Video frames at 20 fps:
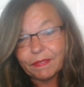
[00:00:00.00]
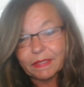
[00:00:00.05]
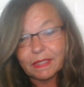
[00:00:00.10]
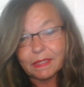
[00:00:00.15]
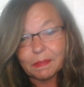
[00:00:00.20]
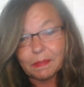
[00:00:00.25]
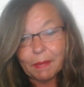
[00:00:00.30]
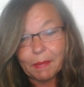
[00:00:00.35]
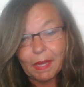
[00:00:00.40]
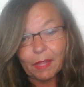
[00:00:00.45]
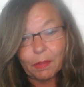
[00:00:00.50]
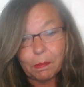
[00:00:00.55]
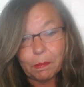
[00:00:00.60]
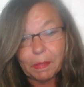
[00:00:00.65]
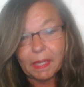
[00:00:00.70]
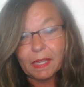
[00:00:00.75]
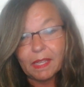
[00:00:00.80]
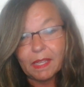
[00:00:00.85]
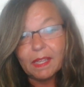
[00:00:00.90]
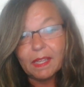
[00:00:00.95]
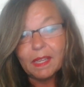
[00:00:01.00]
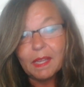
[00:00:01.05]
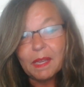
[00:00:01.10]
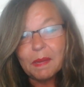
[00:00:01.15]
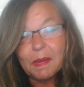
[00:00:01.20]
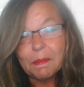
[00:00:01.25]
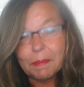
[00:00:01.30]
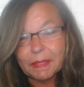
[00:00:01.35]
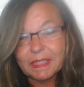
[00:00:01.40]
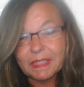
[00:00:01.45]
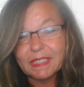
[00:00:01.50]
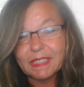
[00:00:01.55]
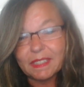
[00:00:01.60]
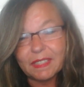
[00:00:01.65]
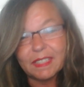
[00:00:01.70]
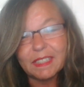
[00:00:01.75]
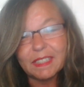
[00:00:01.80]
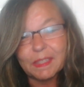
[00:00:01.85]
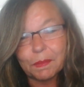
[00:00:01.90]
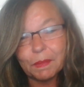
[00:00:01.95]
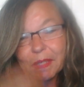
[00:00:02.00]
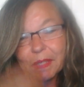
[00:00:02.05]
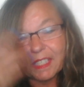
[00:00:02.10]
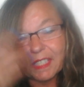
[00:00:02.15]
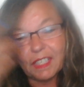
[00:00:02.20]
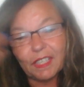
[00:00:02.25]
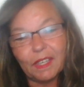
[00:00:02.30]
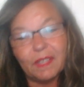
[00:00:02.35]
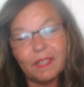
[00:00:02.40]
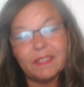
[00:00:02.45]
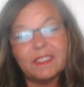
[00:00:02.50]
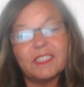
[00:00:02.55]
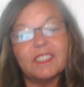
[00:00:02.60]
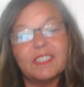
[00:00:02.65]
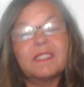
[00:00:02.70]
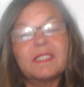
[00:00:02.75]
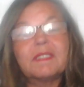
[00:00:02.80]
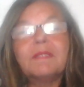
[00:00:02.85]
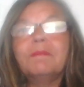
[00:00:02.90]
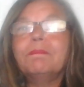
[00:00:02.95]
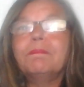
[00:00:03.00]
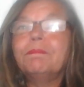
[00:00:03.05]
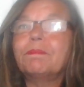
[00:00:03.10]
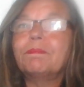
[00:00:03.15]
It doesn't bother me. But this week, it's